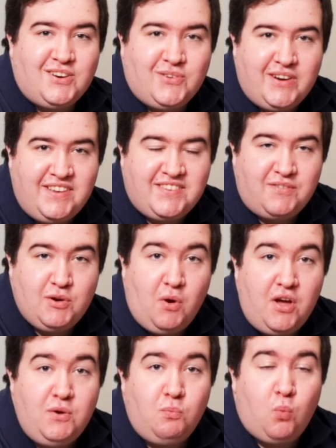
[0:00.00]
Greetings, everyone.
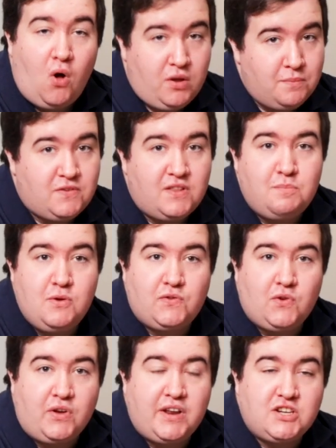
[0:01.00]
Welcome to the Musical
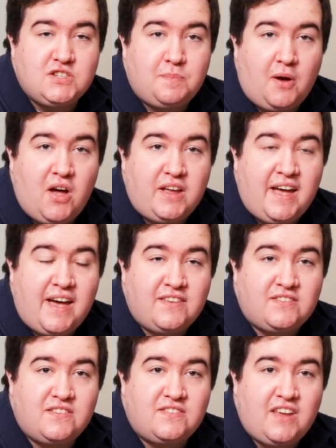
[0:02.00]
Connections podcast,
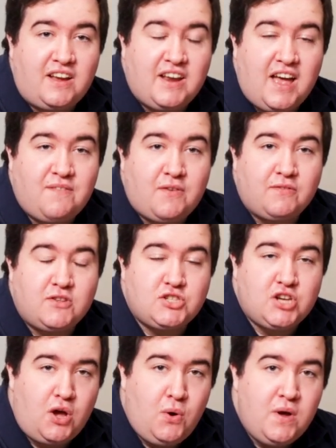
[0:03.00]
second half of the
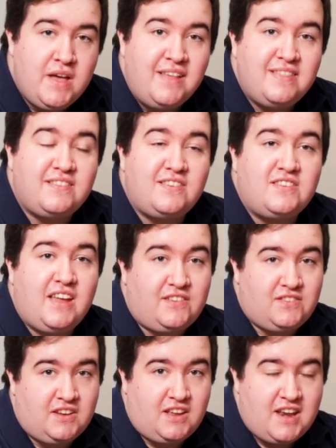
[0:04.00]
show. This is
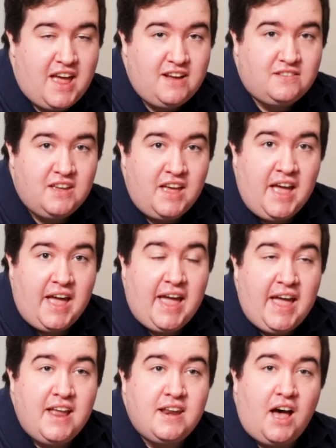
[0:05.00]
NextIIConnect,
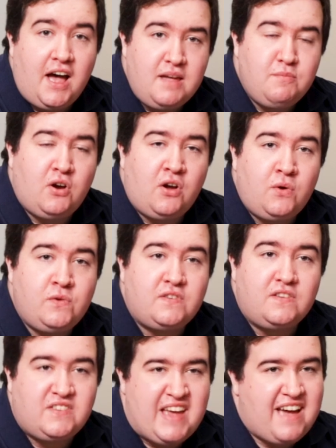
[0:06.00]
and I am your host,
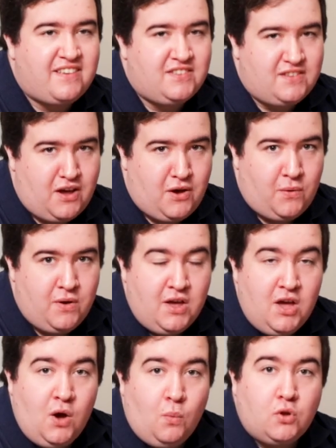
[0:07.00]
Zach Snow.
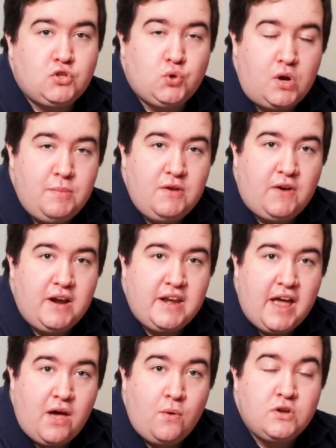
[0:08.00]
Well, joining me right
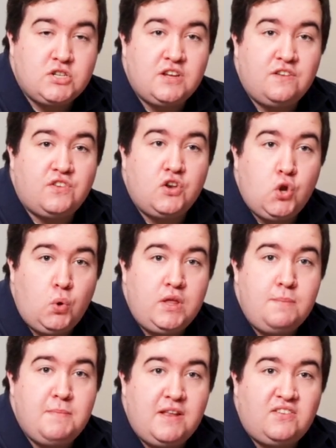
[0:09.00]
now, she is the newly
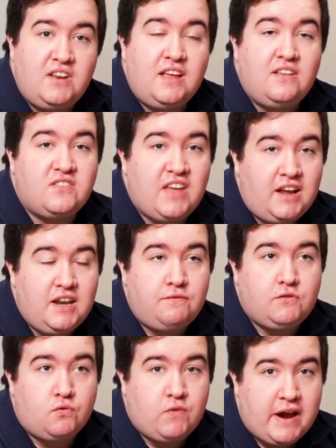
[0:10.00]
minted Executive
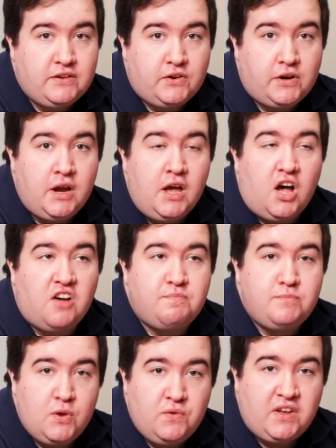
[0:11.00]
Director of
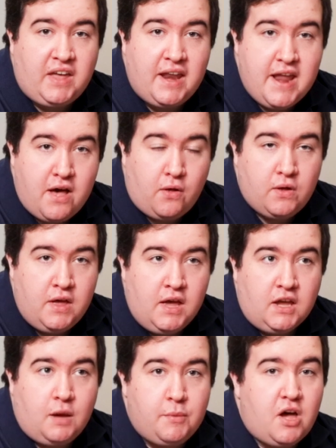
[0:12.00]
MusicNL,
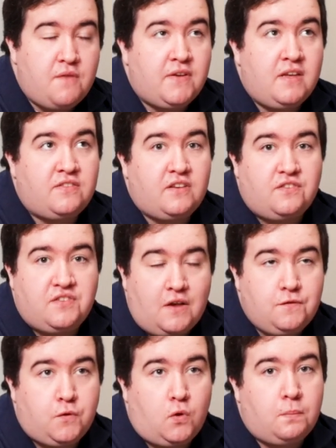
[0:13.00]
coming off a
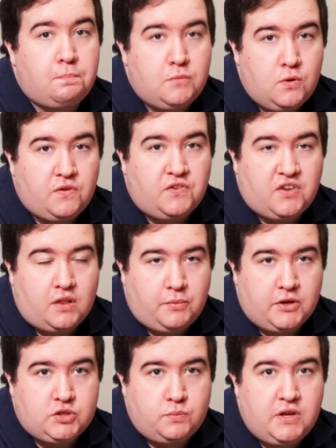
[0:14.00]
successful Music
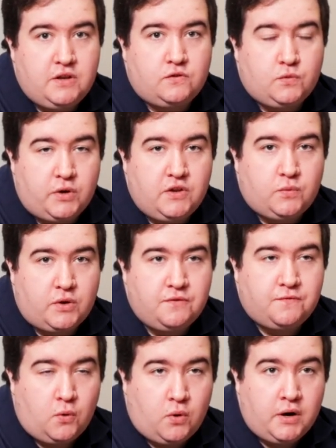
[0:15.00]
Celebration Week
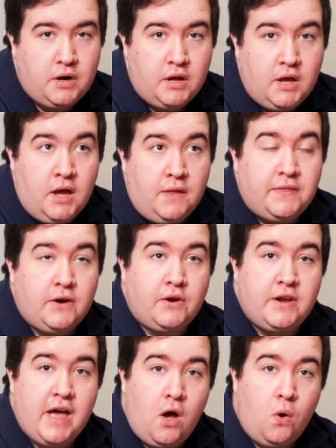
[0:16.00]
2024. They are
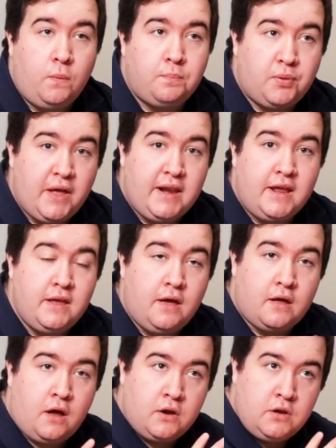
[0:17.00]
now planning
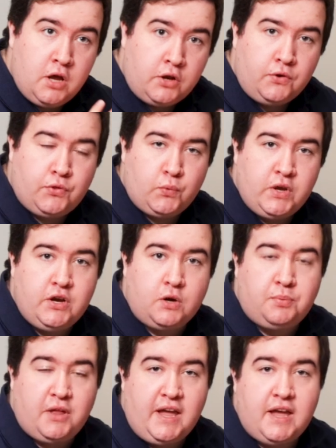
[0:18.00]
another 3-year
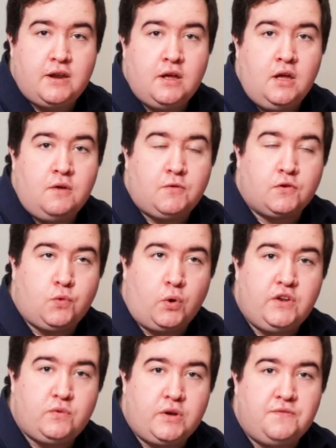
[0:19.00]
plan for
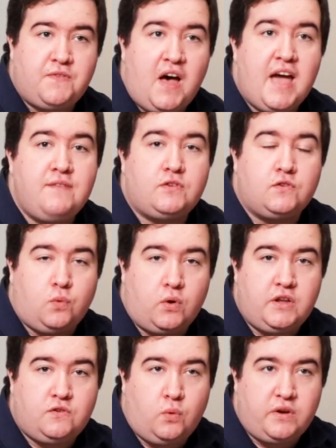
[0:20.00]
2025 to
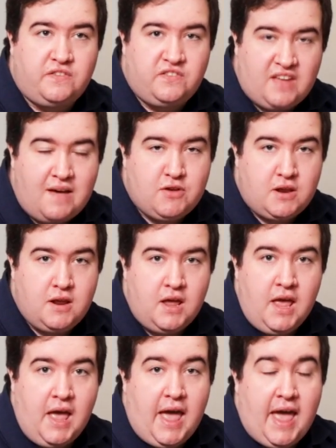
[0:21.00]
2027,
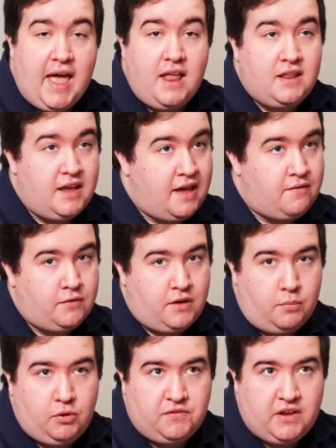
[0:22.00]
and they have a couple
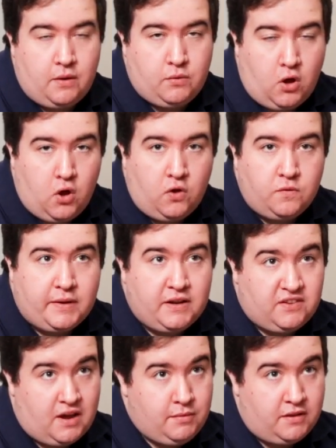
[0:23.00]
of town halls by the
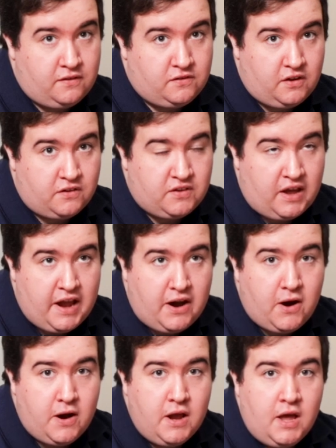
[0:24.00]
time that this does air.
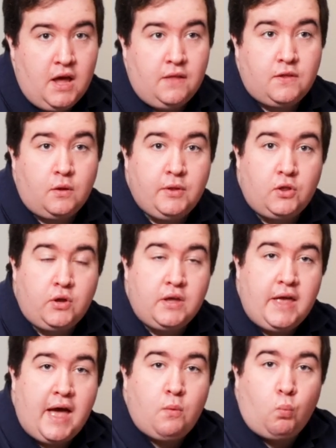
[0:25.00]
They'll be looking
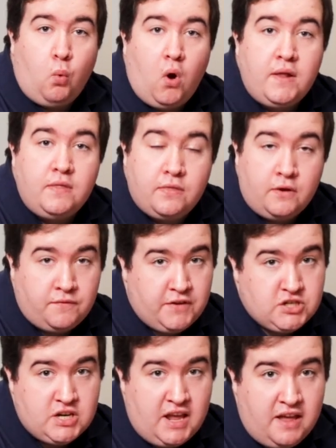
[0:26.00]
at what their vision
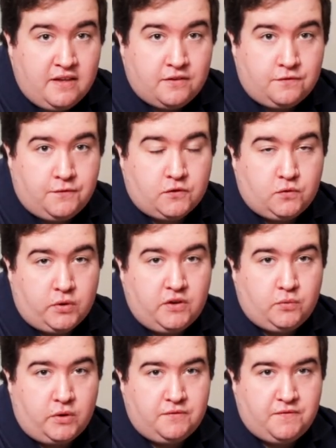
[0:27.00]
is for
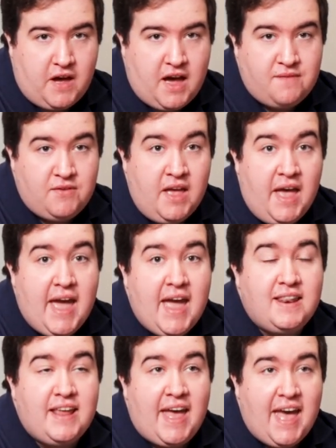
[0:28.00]
2025, and
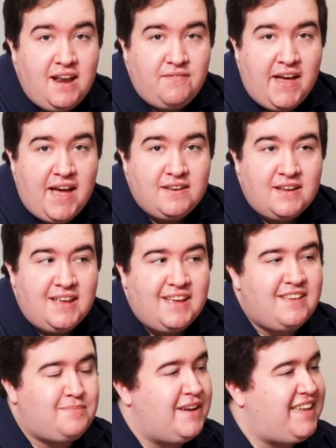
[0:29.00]
ahead of that is
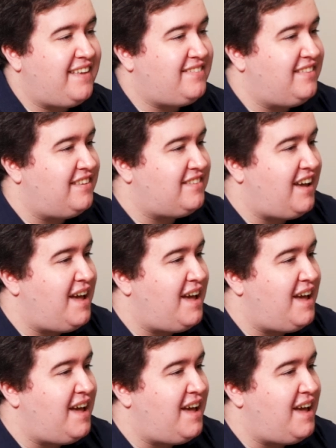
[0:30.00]
my guest at this time.